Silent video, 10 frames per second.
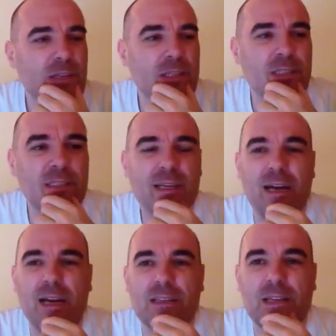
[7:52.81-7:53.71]

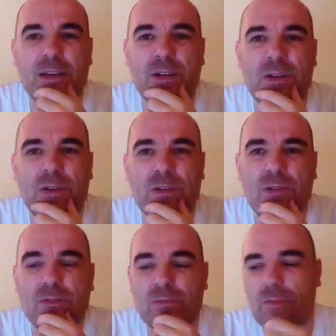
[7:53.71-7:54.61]
Kaza, you know.
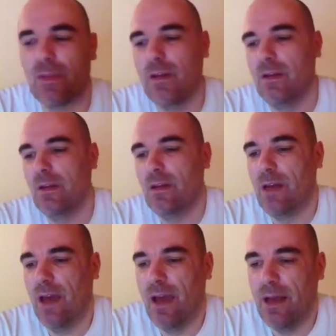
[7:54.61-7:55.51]

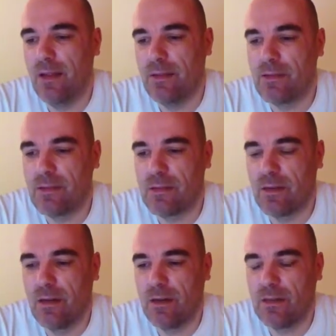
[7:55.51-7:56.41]
And it's
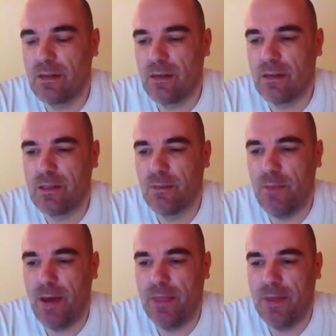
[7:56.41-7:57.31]
a
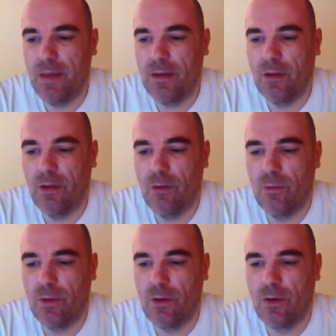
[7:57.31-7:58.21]
bad thing, you know,
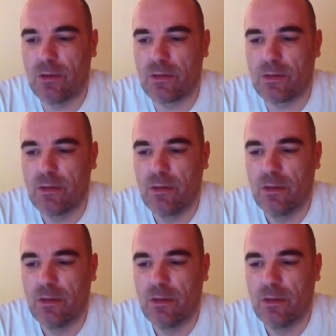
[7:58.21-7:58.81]
because